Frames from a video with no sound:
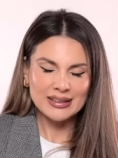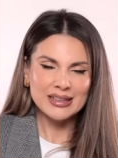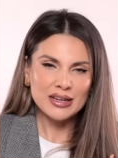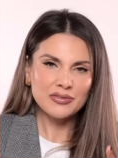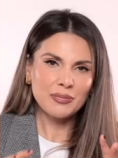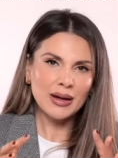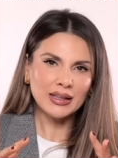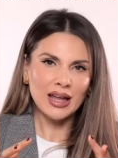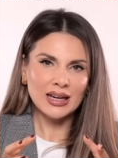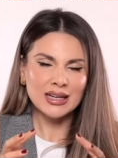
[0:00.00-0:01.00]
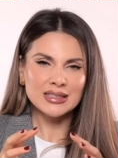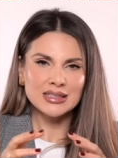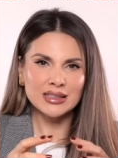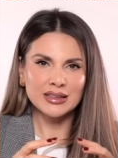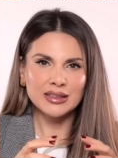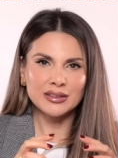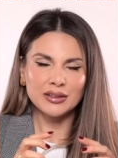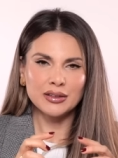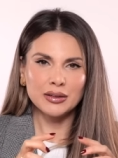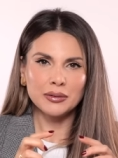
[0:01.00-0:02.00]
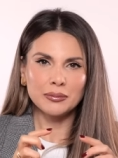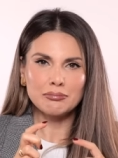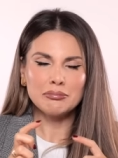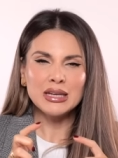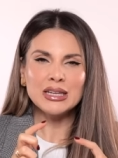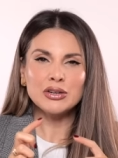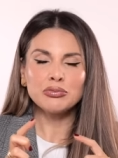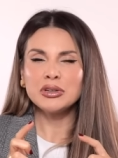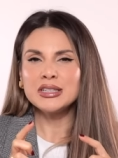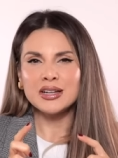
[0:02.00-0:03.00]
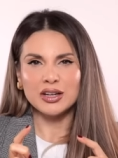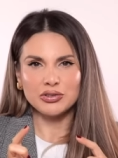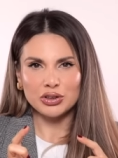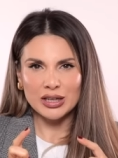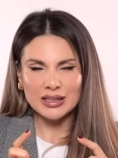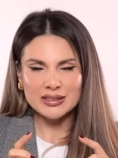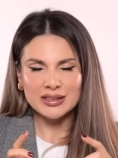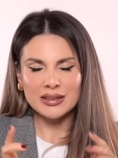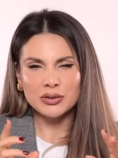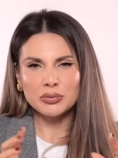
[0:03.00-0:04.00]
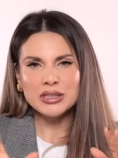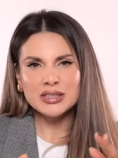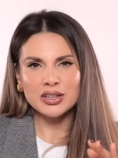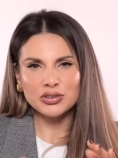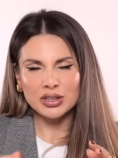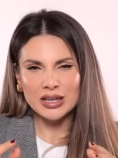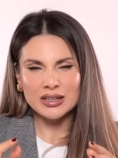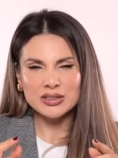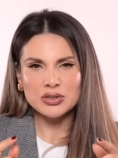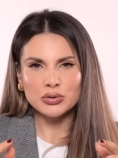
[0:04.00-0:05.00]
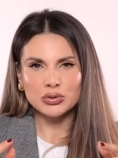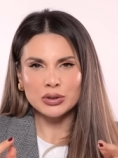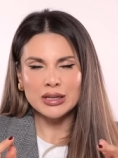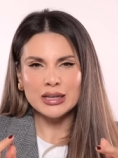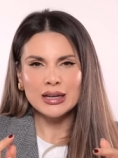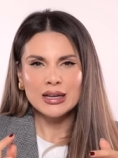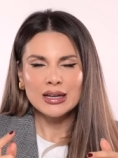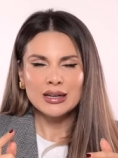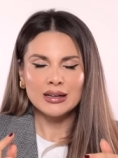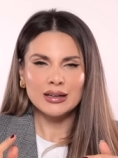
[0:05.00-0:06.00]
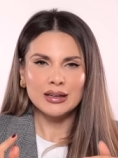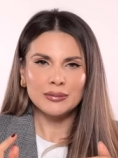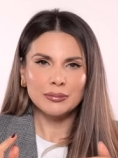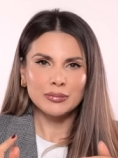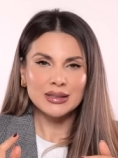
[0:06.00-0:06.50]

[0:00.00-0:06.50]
give my clients a little mini retouch kit, and the retouch kit usually um,